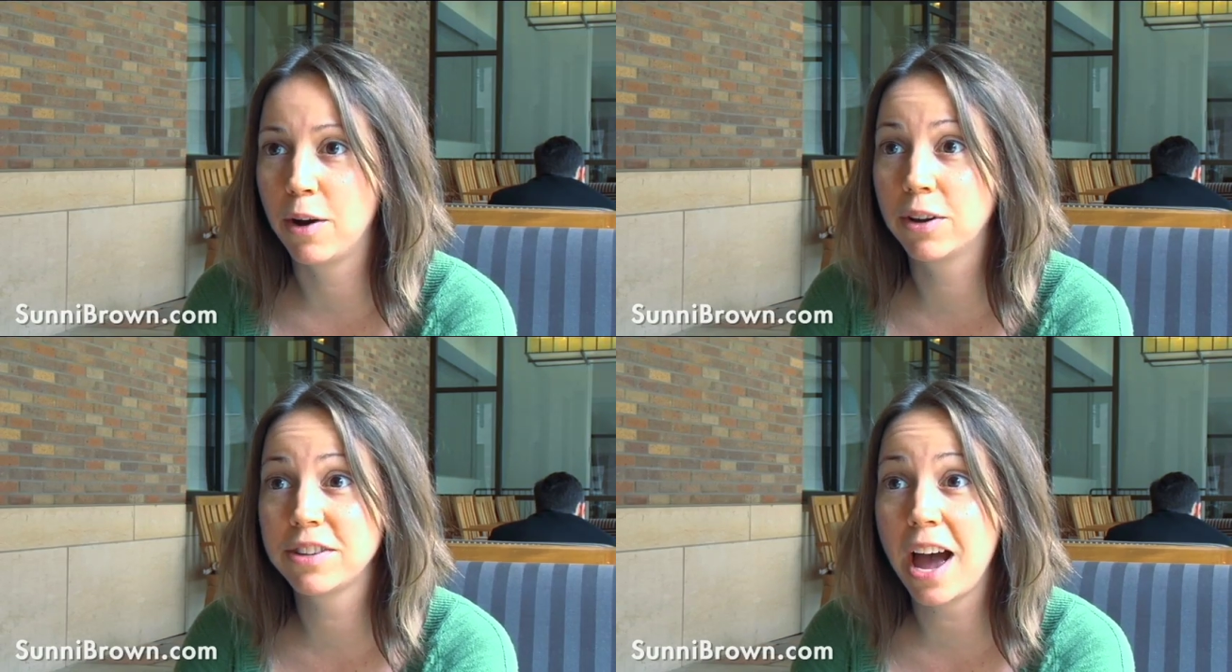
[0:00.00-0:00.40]

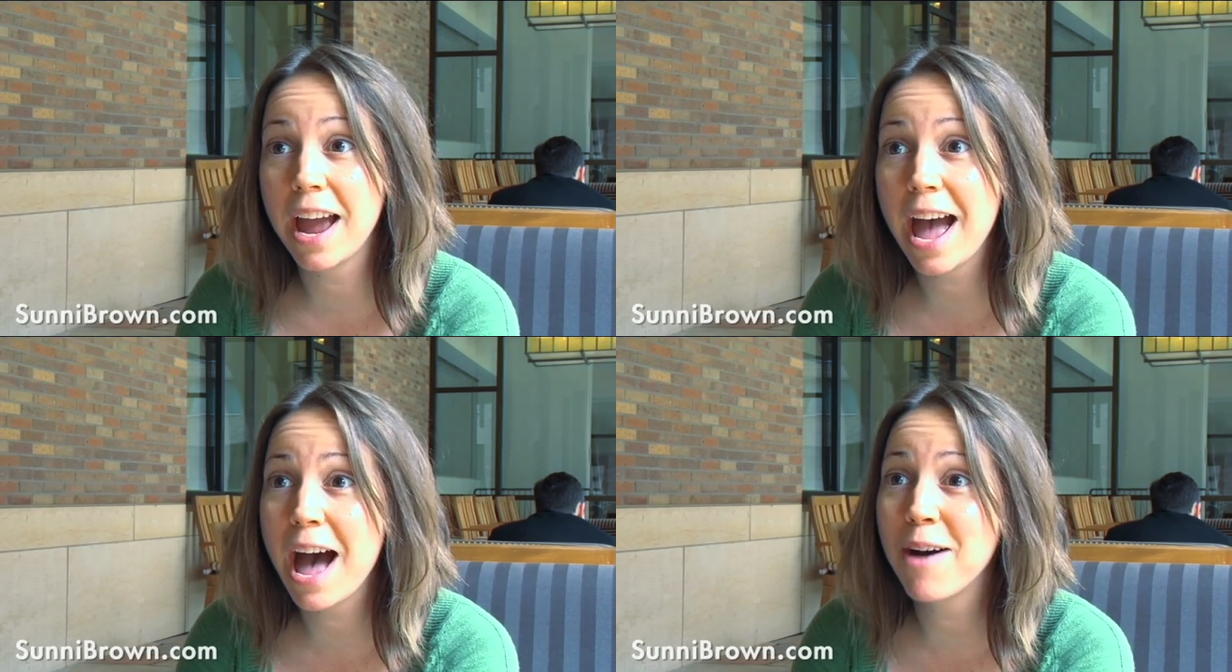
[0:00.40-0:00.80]
because I
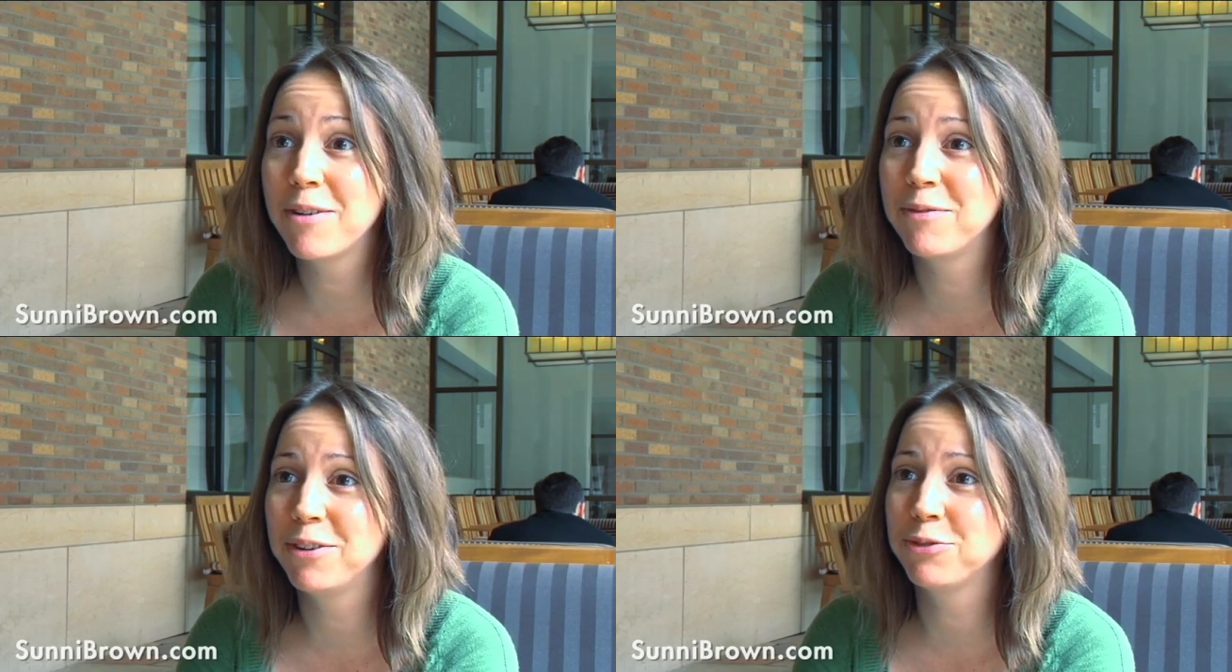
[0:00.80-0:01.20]
have
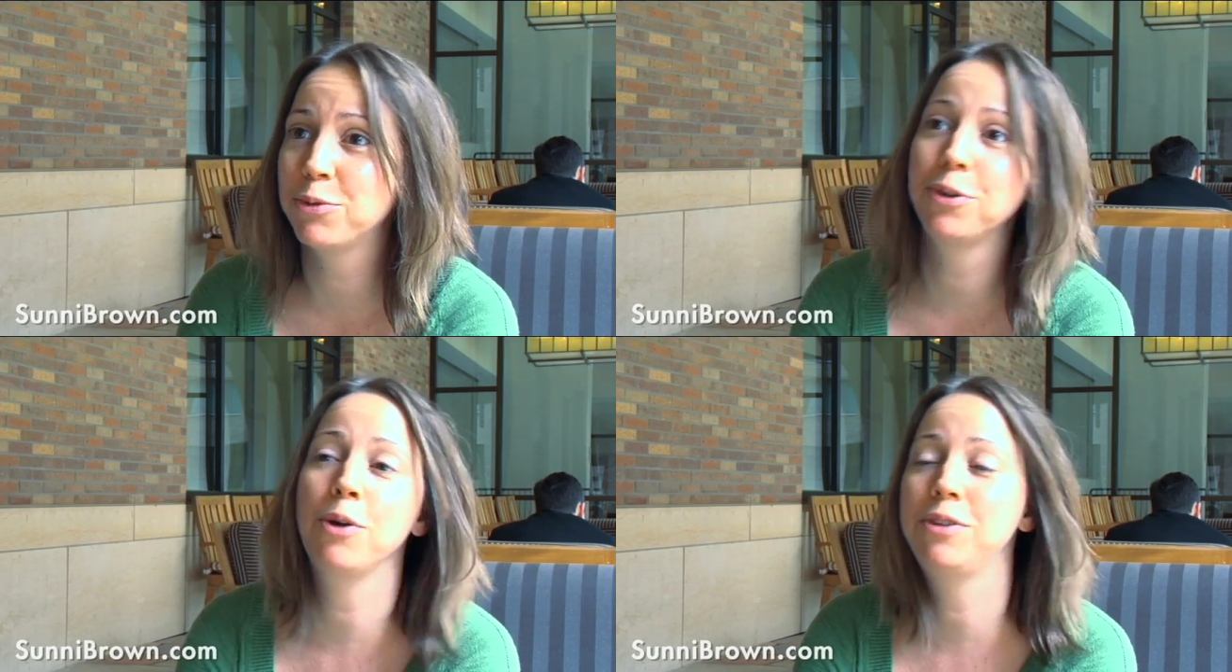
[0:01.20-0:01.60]
a
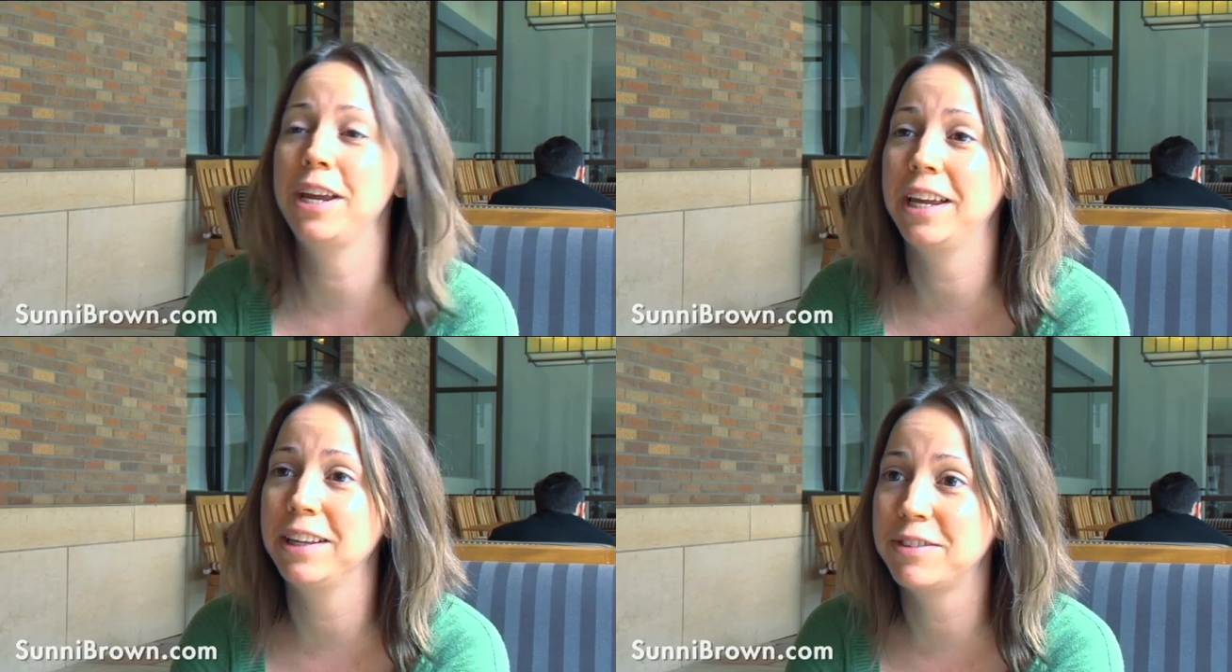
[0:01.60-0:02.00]
visual
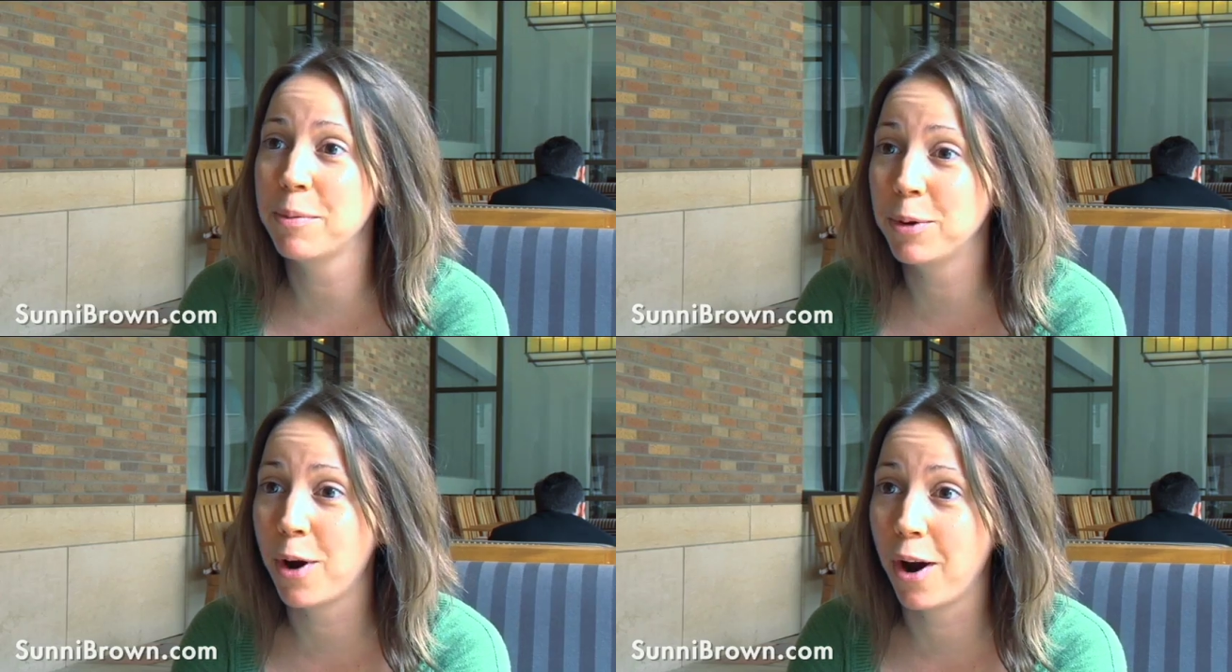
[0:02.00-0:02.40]
note-taking
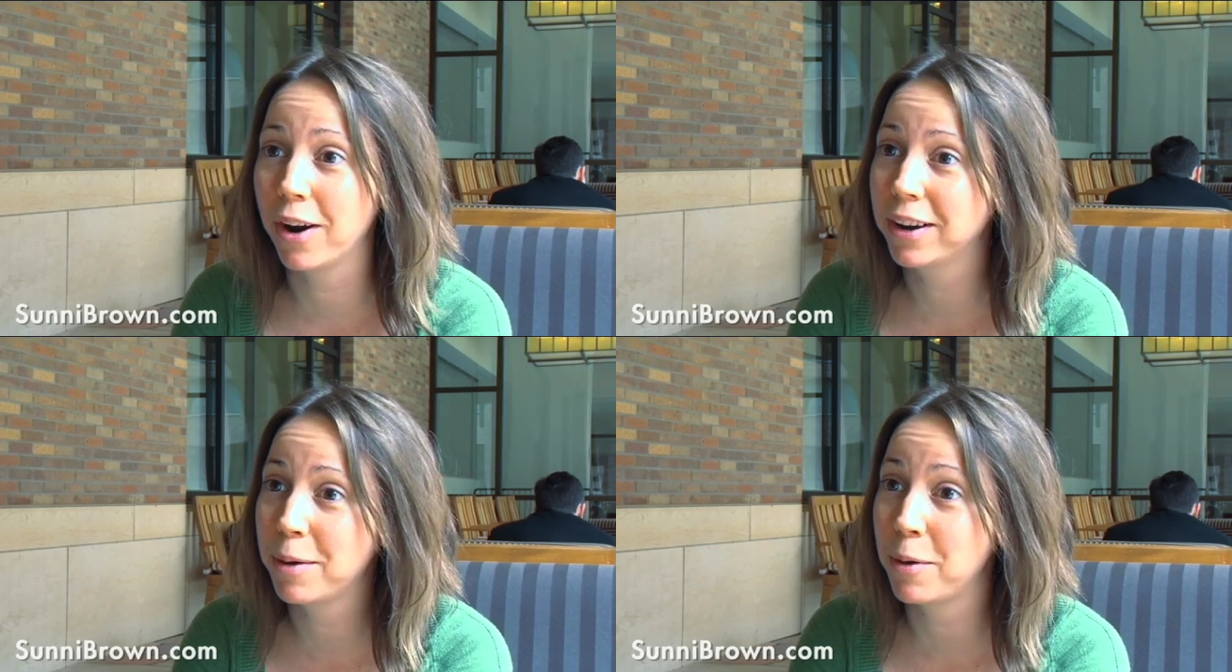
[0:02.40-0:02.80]

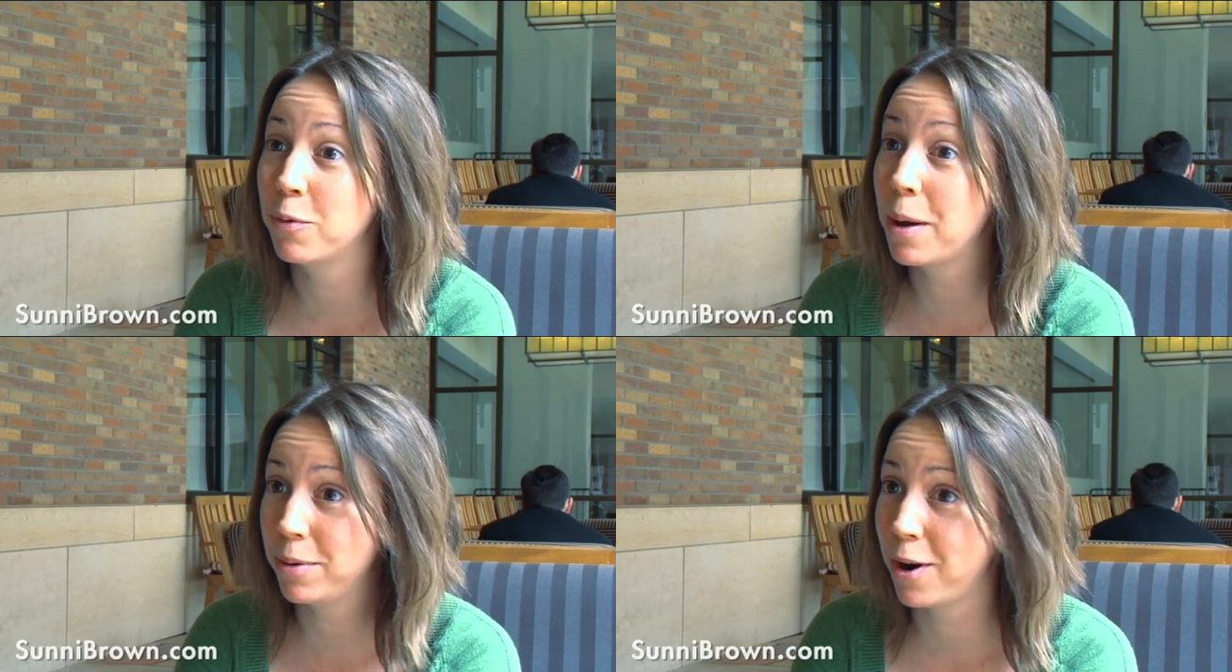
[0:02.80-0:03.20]

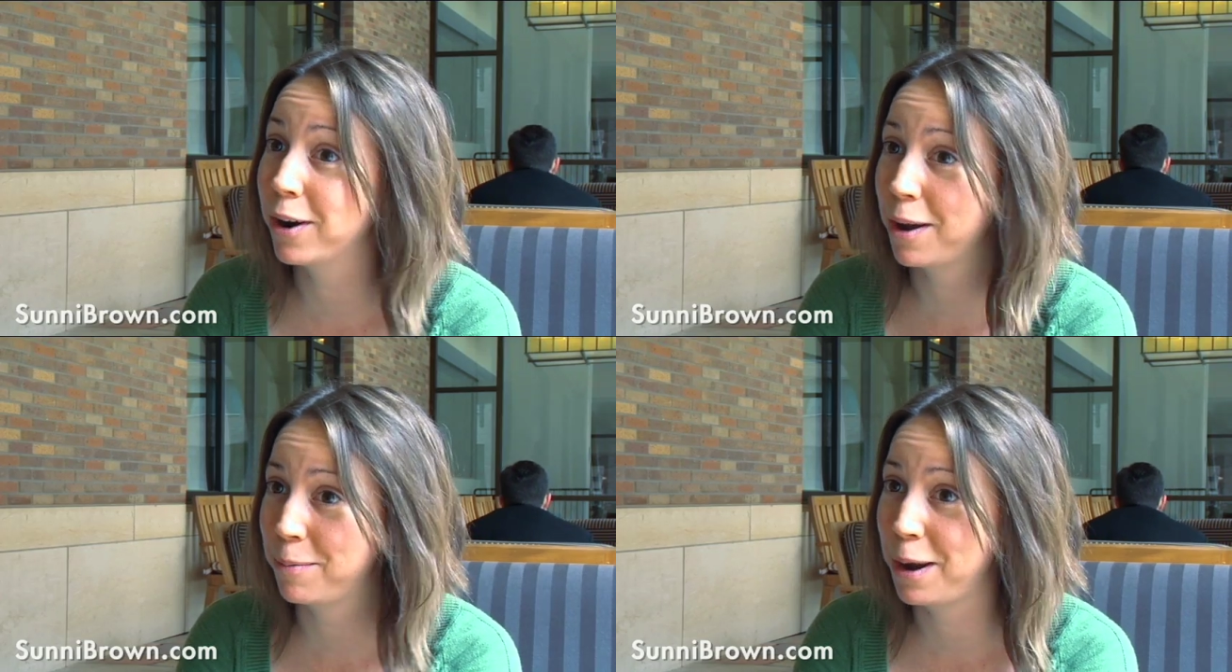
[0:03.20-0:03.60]

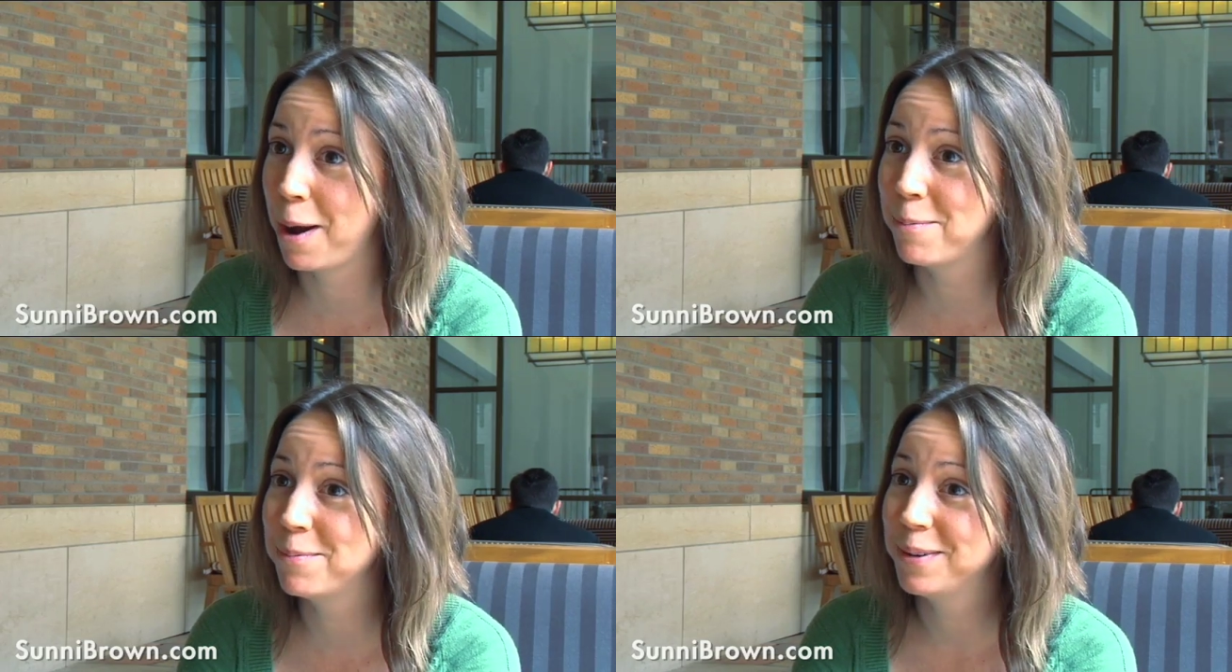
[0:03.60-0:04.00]
webinar coming
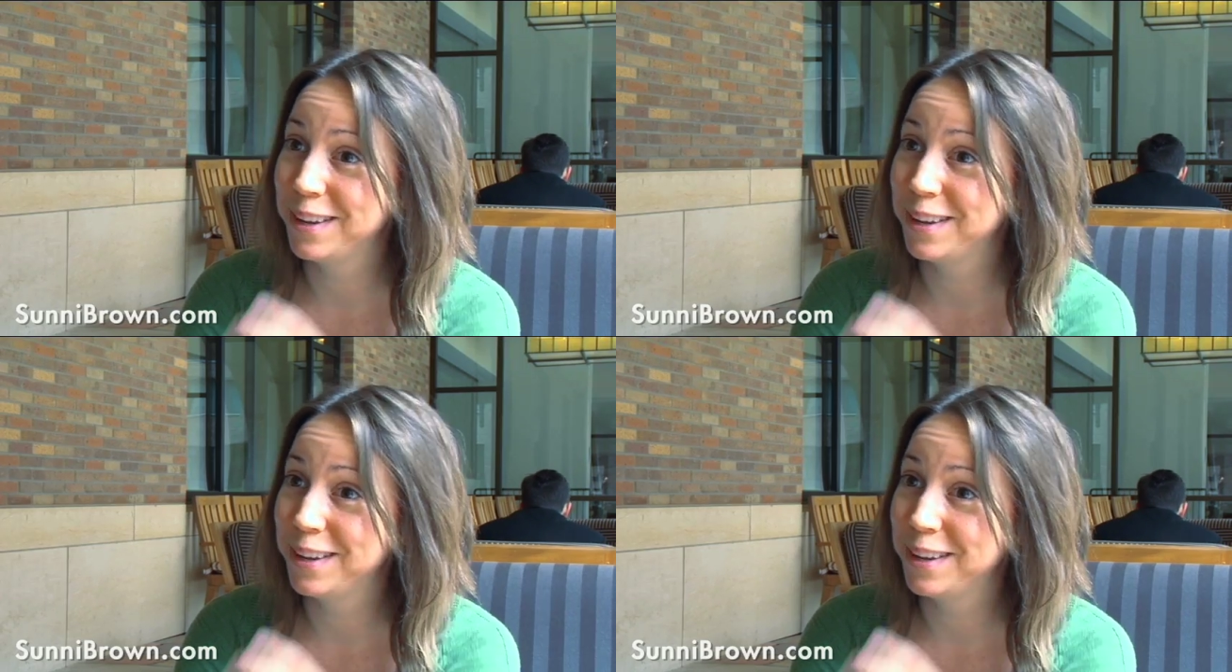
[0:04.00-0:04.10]
up.